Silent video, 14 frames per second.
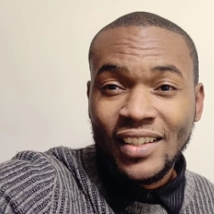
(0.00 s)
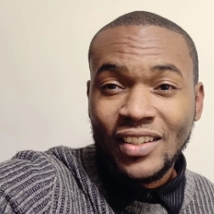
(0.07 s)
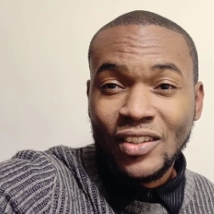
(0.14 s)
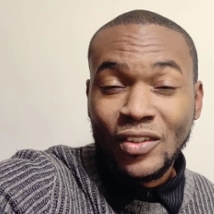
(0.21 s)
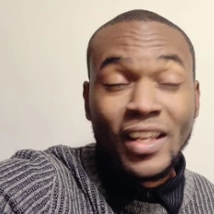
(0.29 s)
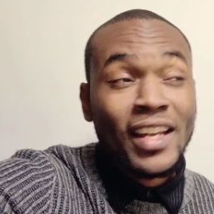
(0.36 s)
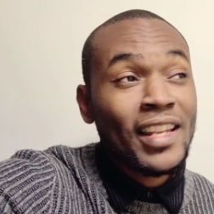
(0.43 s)

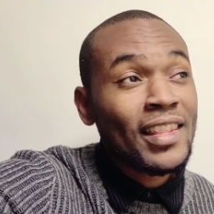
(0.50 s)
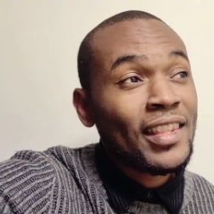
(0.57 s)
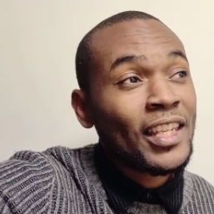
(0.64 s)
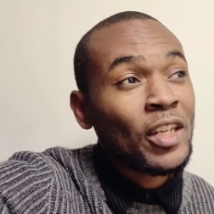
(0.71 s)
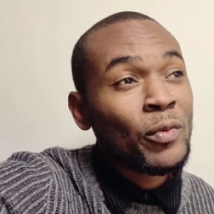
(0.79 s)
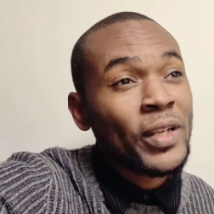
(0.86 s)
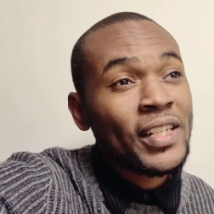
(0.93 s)
So the other
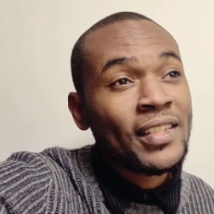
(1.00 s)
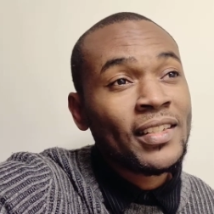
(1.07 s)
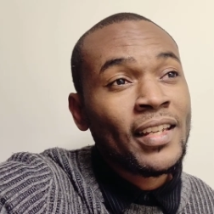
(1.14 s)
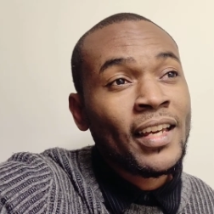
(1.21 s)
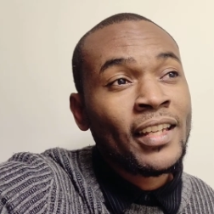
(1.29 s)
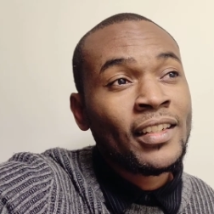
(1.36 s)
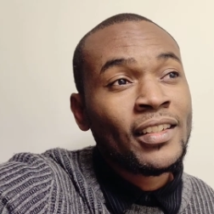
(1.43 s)
thing which
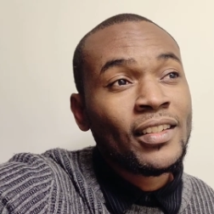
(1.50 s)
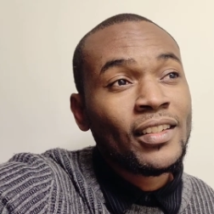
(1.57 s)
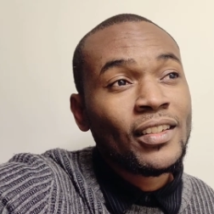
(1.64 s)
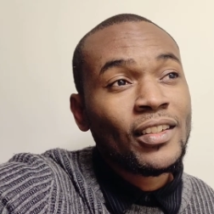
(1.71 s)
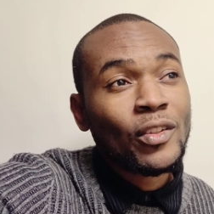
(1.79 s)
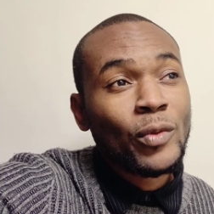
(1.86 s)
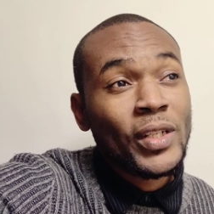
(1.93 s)
said,
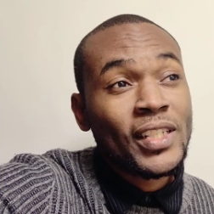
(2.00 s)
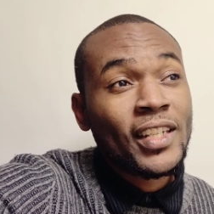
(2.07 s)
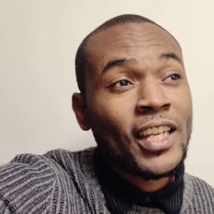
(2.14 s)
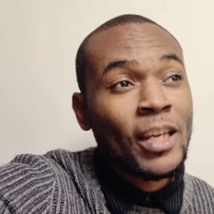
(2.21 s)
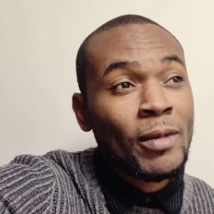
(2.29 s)
which